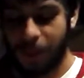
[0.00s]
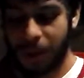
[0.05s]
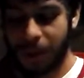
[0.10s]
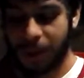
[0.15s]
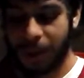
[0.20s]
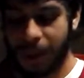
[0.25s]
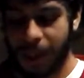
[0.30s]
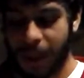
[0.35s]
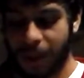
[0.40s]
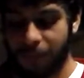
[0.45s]

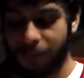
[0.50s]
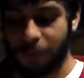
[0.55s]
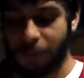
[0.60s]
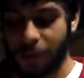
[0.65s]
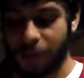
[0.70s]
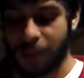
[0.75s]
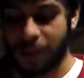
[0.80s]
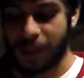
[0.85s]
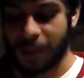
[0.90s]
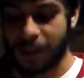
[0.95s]
But yet
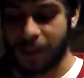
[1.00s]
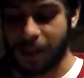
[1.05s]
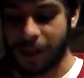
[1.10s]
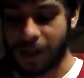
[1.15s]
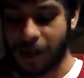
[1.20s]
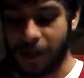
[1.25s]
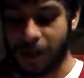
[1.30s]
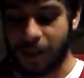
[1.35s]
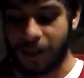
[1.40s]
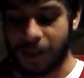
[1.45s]
for this
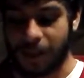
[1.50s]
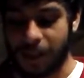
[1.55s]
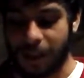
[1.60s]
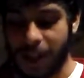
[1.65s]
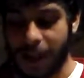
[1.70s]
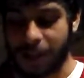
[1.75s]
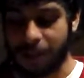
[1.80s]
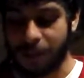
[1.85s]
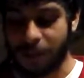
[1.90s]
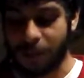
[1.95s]
they are the
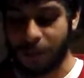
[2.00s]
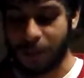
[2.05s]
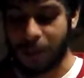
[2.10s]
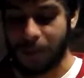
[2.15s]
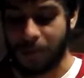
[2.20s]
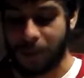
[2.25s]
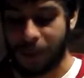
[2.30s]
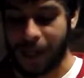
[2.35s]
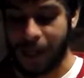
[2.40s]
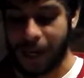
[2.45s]
less to
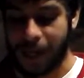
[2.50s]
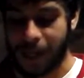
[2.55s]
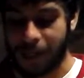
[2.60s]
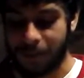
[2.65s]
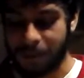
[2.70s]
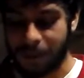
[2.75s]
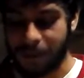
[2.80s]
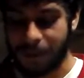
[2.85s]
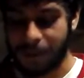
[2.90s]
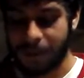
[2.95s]
be
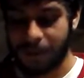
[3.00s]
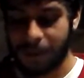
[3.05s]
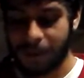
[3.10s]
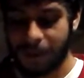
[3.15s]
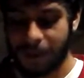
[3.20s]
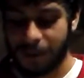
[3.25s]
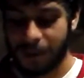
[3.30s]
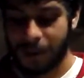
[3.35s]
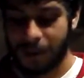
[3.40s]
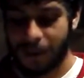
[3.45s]
blamed,
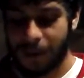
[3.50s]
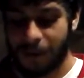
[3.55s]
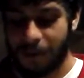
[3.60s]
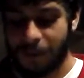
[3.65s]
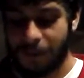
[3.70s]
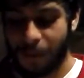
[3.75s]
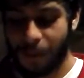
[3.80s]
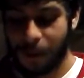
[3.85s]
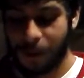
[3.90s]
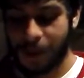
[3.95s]

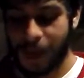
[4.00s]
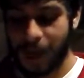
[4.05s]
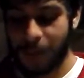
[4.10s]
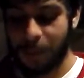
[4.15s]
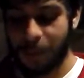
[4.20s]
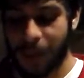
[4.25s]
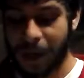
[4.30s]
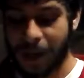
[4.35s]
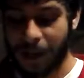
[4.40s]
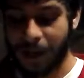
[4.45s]
for they
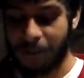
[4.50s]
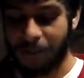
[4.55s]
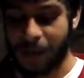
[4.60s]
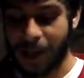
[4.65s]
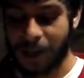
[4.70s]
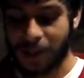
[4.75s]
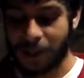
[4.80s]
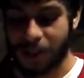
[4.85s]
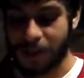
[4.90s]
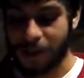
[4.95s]

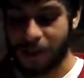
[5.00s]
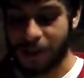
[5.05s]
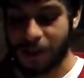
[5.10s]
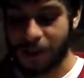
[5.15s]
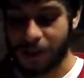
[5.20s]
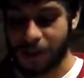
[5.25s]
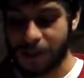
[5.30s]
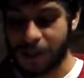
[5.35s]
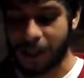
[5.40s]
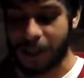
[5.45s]
peradventure
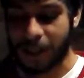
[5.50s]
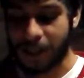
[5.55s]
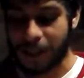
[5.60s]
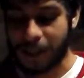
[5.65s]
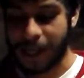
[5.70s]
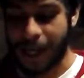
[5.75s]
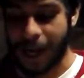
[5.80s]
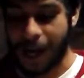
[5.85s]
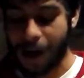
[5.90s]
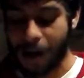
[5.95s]
err
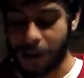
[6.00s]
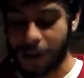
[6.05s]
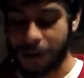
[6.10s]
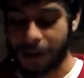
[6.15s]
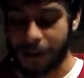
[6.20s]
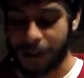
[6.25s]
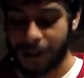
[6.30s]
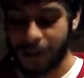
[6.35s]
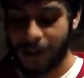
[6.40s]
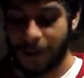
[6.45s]
seeking Yahweh
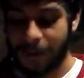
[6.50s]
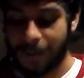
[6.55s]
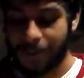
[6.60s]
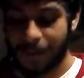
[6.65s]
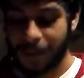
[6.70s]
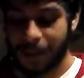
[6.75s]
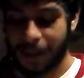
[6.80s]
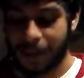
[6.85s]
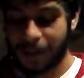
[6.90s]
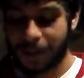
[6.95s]

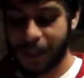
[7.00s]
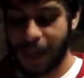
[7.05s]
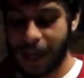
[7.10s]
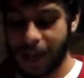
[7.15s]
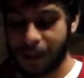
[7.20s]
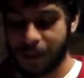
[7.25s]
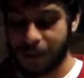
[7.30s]
and